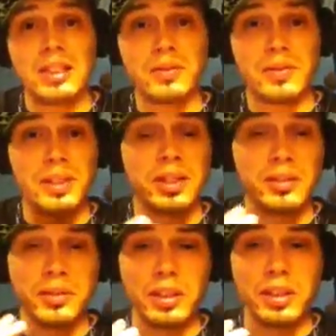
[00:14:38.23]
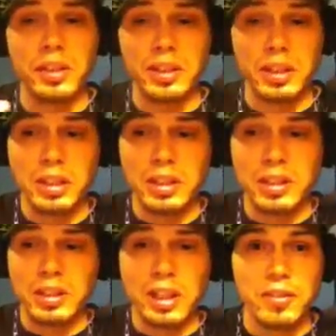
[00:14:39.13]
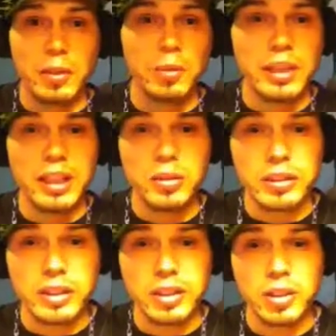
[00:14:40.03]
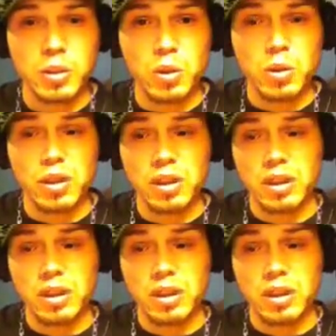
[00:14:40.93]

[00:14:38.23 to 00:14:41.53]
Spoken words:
and for everybody out there who